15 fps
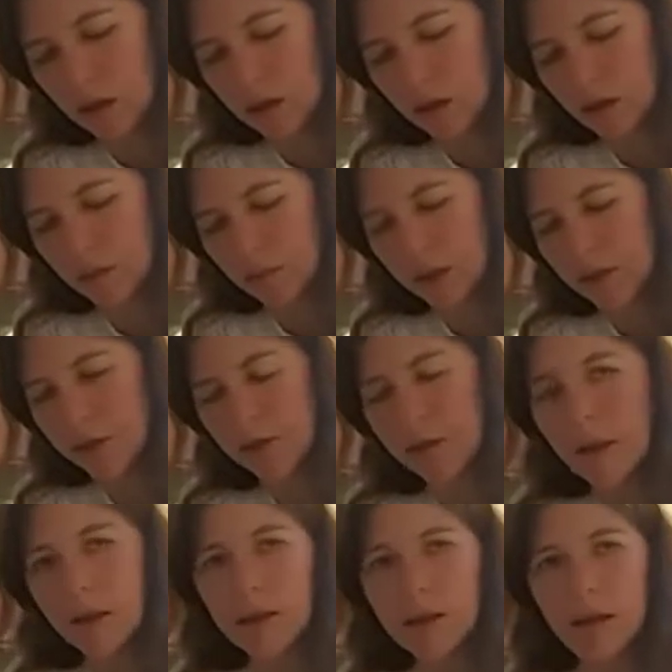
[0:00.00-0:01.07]
I know
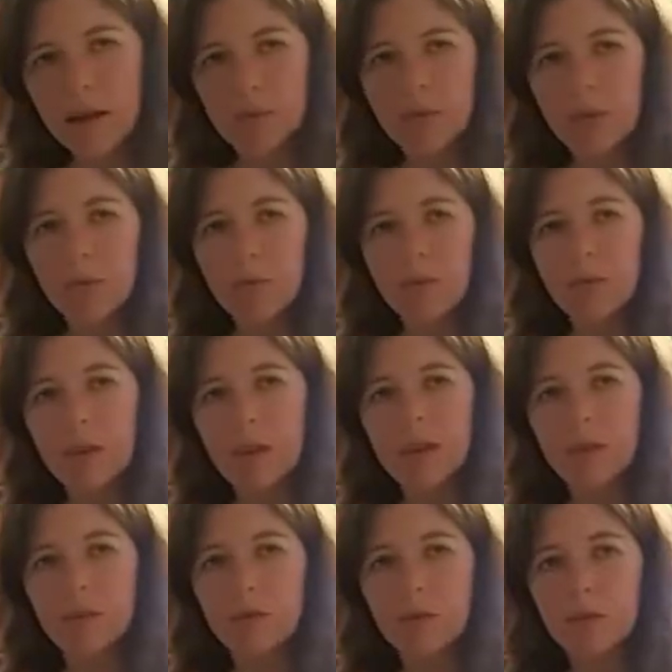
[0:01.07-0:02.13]
not a lot of people
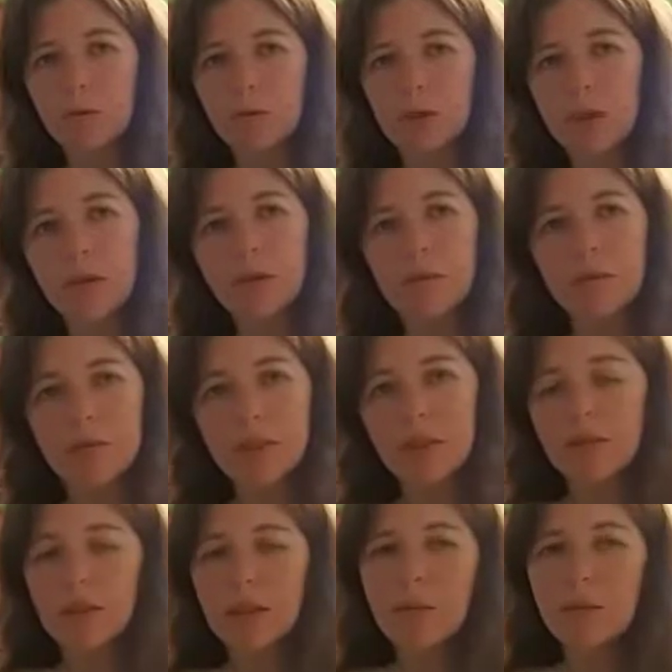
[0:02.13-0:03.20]
like to show
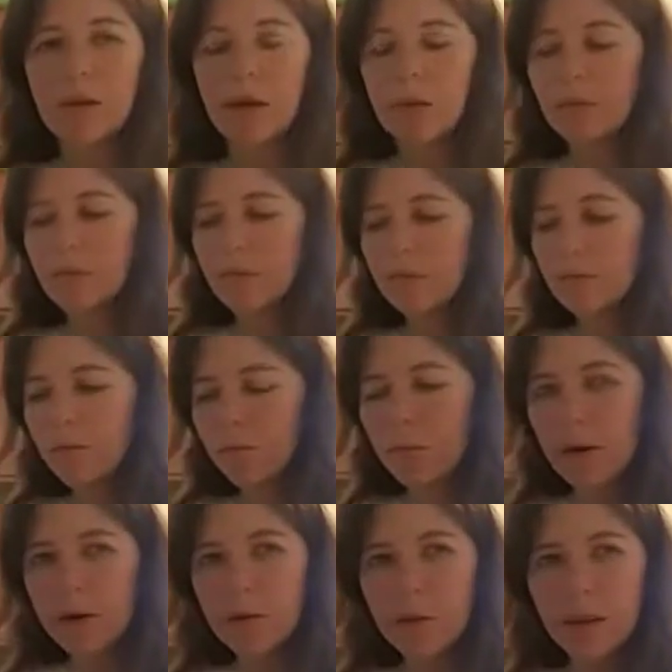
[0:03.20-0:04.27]
themselves, and I'm
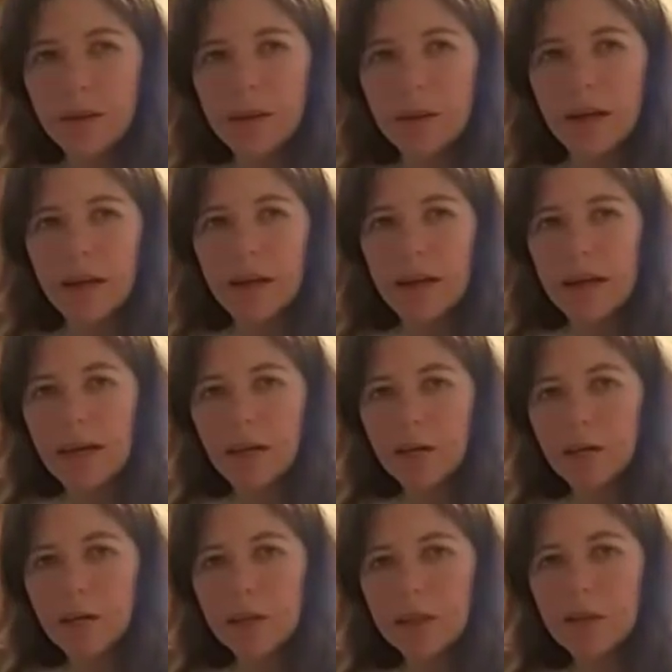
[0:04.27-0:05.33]
fine with that. I had
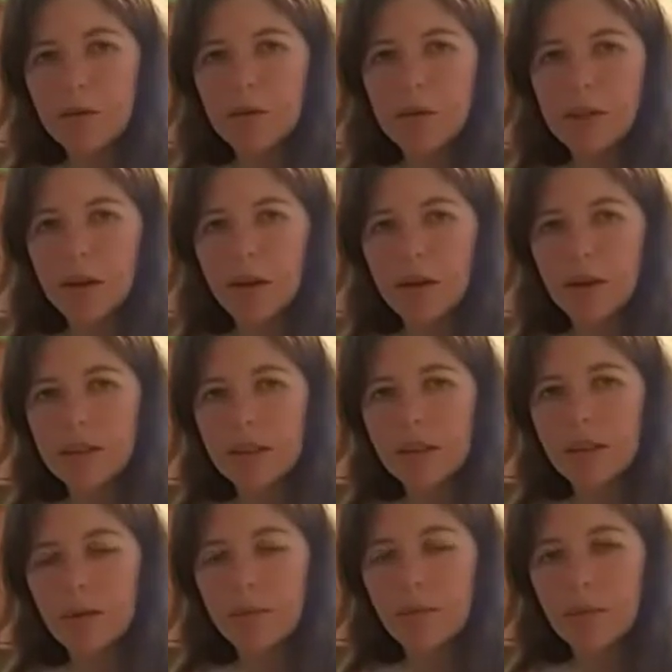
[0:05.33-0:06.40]
a really, really hard
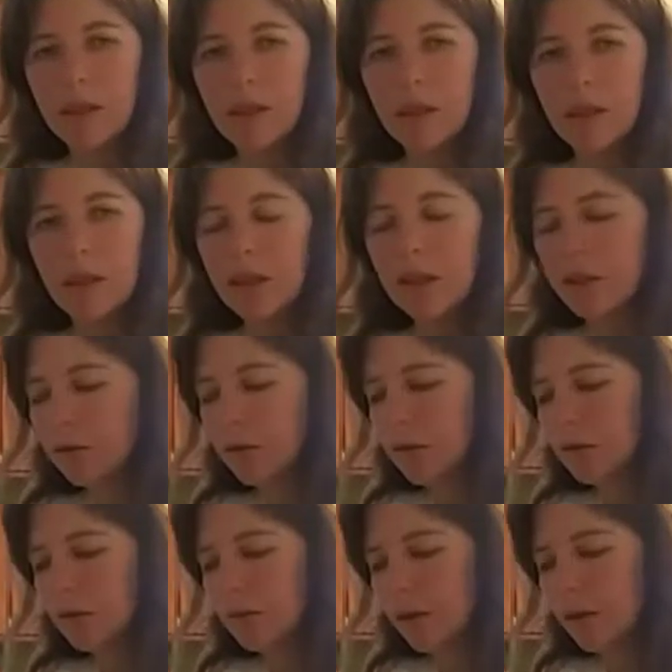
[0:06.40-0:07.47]
time,
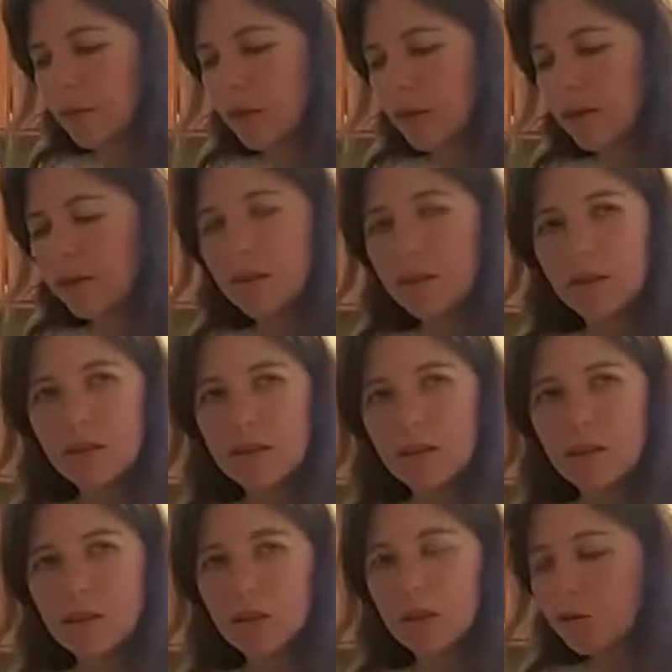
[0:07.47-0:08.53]
coming
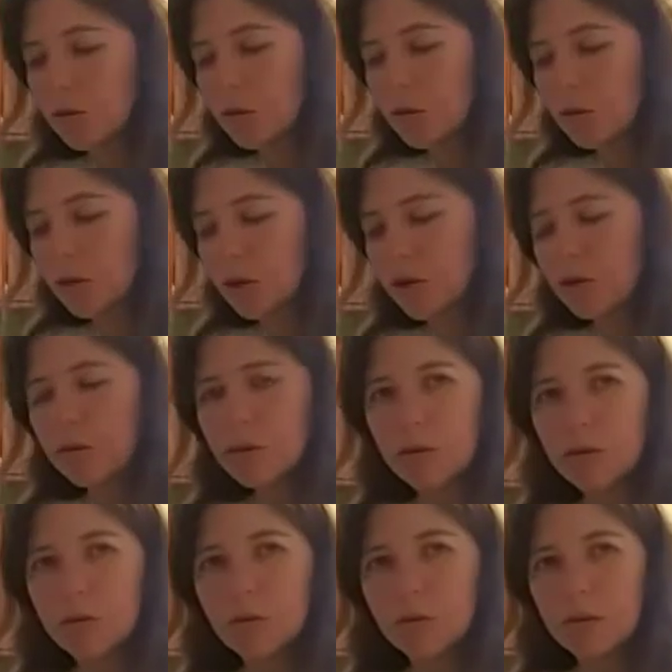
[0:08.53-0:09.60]
to
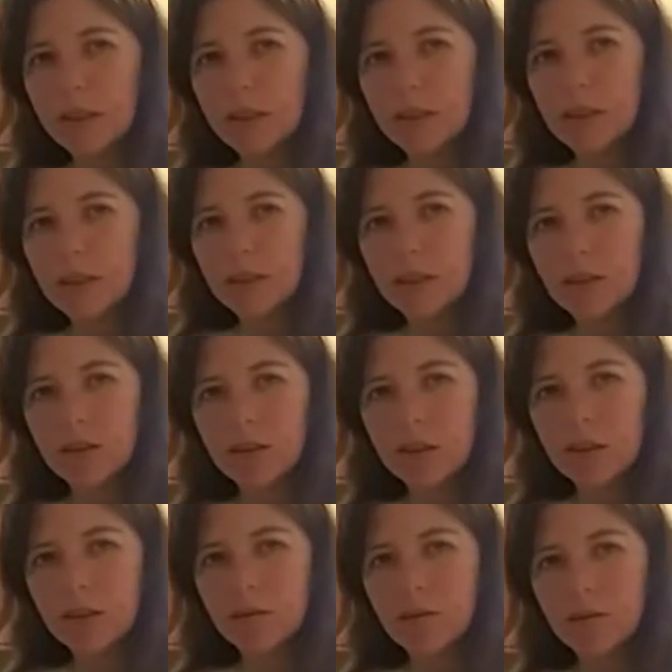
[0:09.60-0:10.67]
YouTube because I
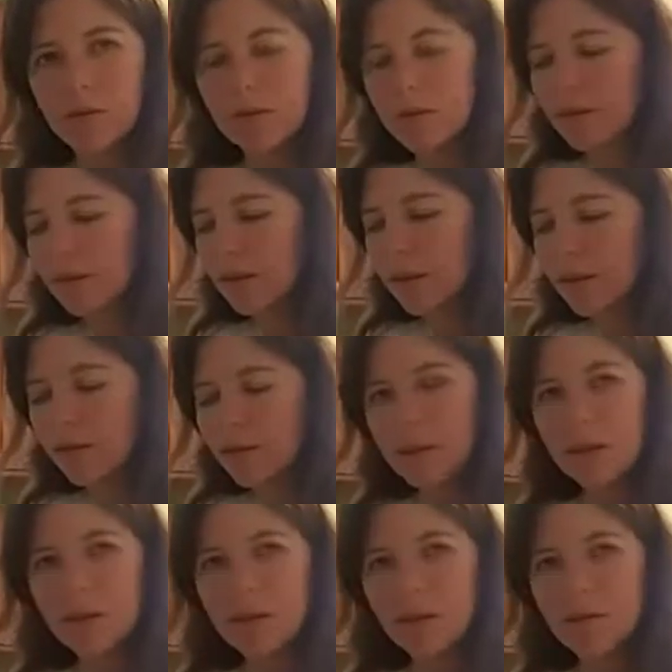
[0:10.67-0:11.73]
don't
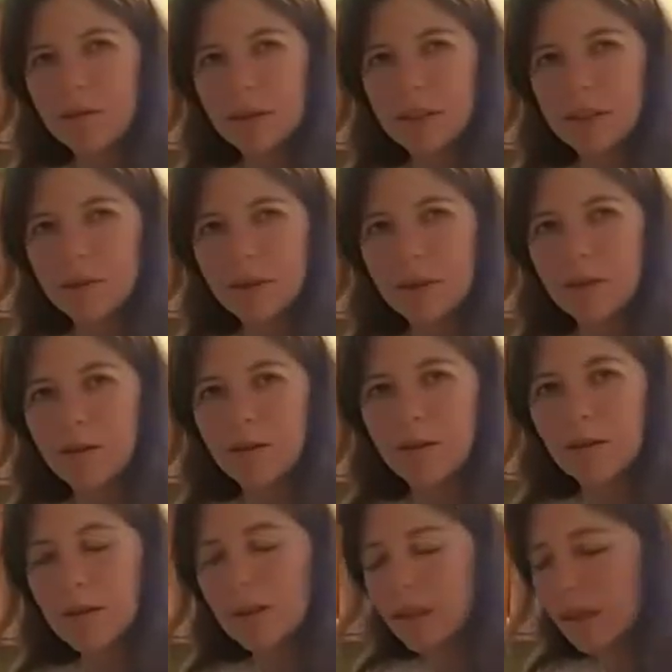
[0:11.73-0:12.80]
like being on video at
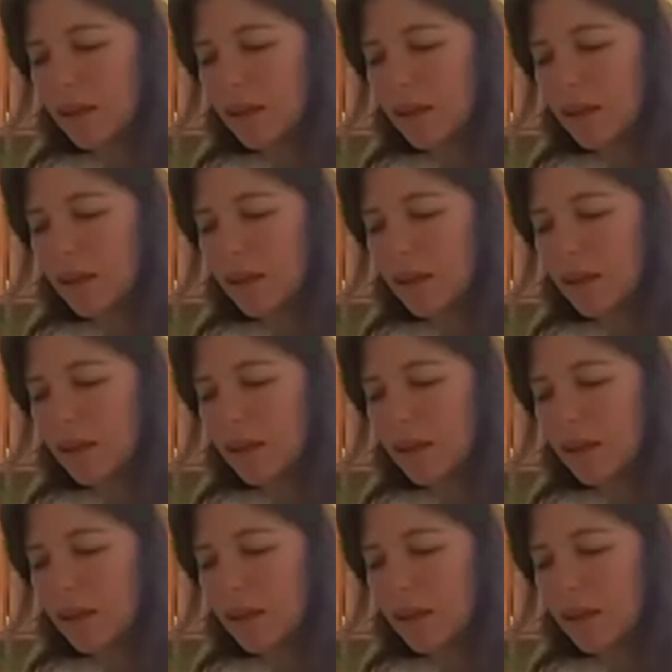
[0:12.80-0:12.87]
all.